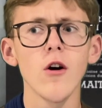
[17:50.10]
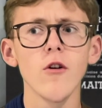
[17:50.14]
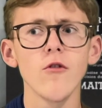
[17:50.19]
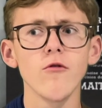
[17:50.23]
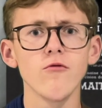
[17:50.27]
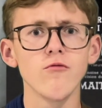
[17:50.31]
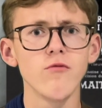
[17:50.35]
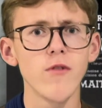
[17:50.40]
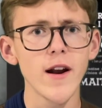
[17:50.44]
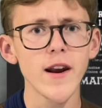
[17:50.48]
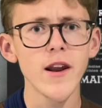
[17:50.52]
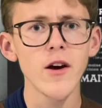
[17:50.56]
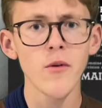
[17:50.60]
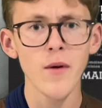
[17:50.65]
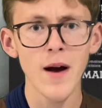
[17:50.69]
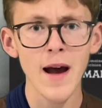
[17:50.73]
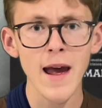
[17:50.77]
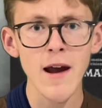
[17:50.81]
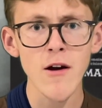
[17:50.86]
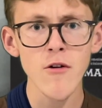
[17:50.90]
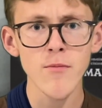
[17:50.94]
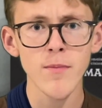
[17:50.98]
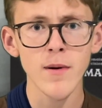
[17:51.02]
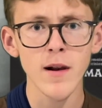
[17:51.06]
Renault
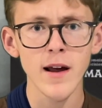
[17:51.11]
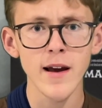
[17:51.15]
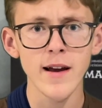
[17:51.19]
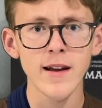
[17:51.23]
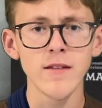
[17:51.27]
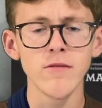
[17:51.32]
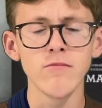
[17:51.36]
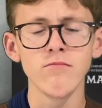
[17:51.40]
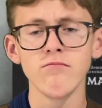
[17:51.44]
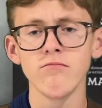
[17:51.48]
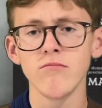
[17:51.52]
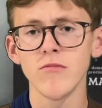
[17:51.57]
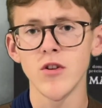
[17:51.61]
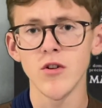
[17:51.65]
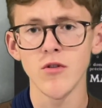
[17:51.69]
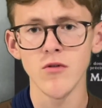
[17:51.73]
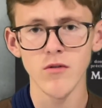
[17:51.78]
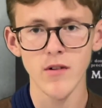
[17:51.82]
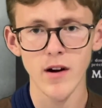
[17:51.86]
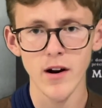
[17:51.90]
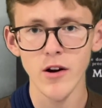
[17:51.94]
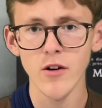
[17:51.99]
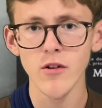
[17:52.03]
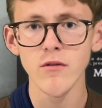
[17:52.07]
airplane, the
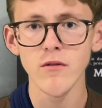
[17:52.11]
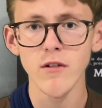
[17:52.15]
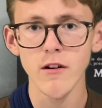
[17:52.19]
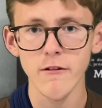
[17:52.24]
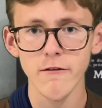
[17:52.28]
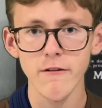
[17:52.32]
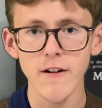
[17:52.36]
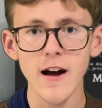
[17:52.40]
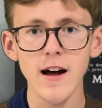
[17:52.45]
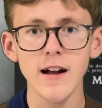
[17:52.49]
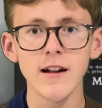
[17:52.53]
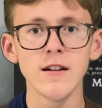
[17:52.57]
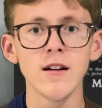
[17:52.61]
Renault Rafale.